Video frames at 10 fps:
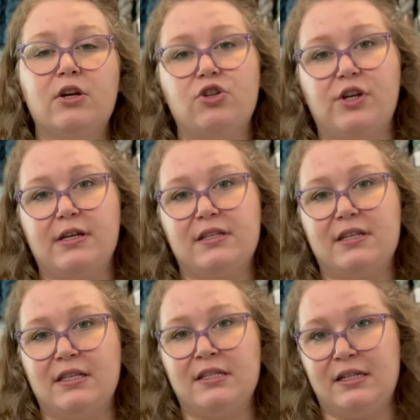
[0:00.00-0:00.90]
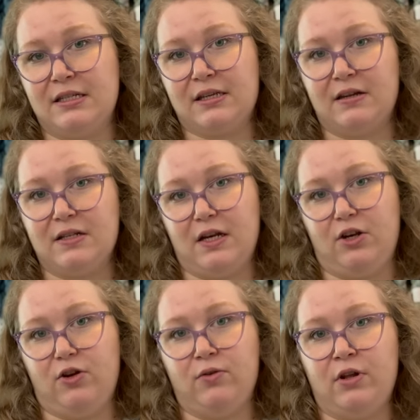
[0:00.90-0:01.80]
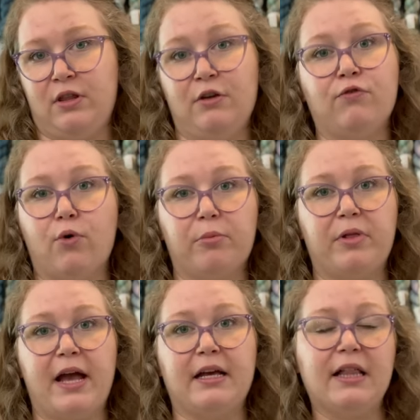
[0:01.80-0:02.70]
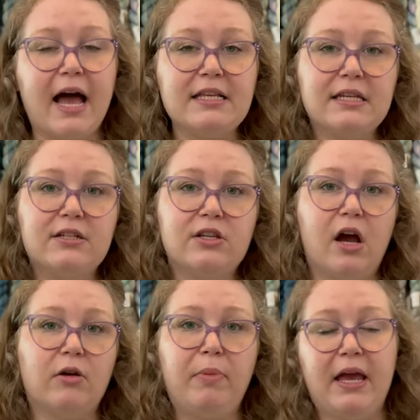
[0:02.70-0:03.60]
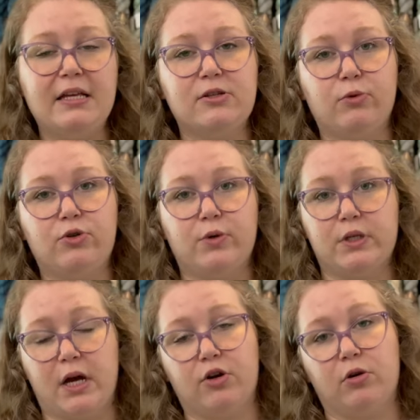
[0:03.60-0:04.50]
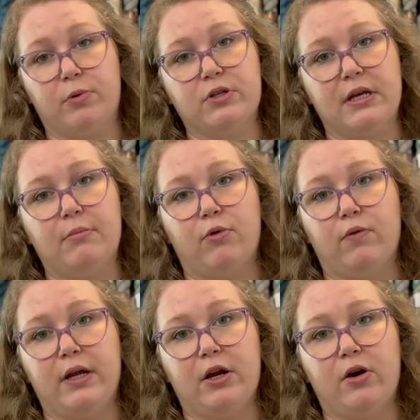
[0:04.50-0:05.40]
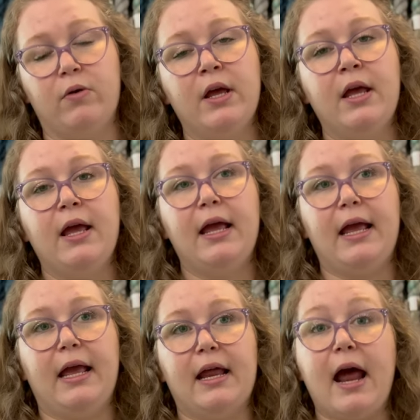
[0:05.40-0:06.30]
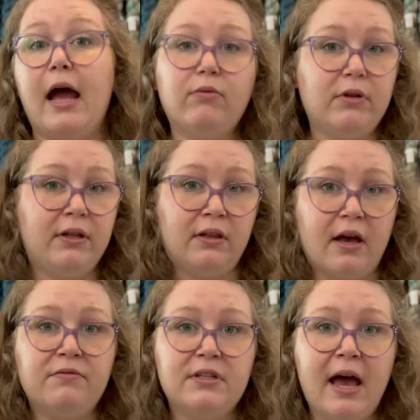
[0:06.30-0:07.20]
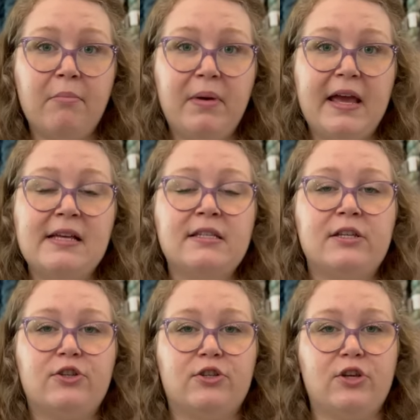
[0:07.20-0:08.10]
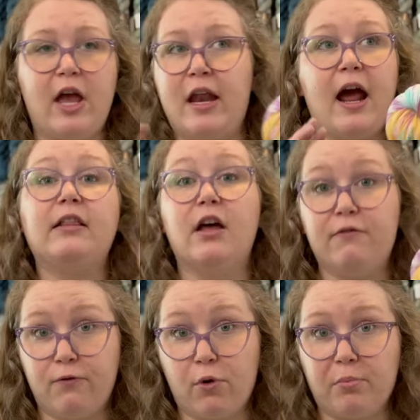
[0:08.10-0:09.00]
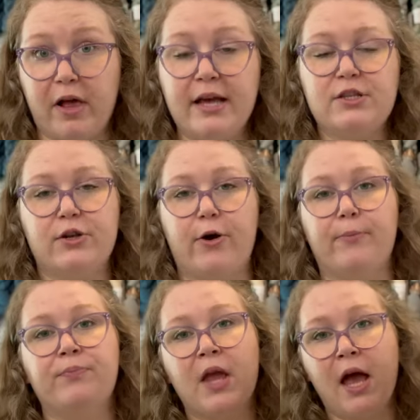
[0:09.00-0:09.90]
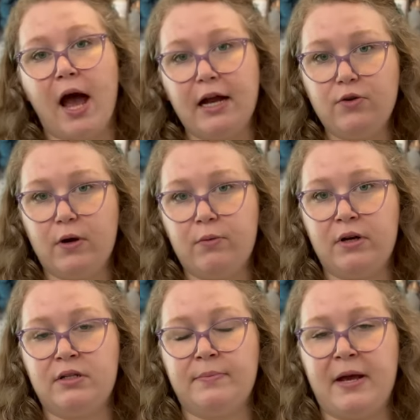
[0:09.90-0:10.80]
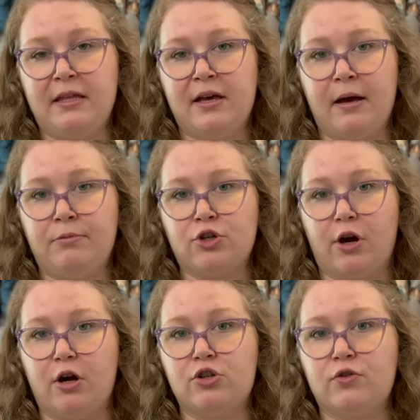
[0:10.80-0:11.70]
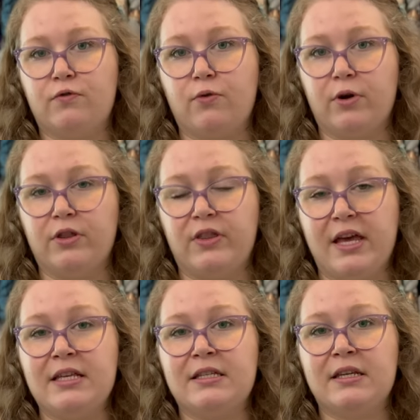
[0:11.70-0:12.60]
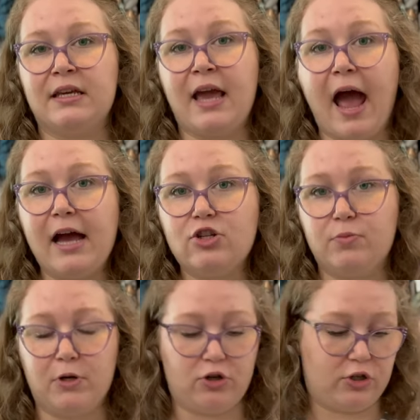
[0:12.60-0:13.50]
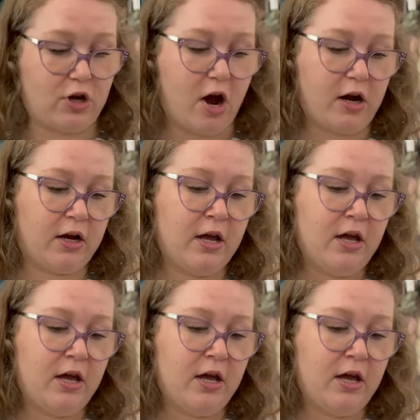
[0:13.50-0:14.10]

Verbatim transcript: She has since discontinued the four ply classic sock base, which was 100% merino and I really loved that base and I love four ply. So I knew I wanted to pay the upcharge for this cashmere sock.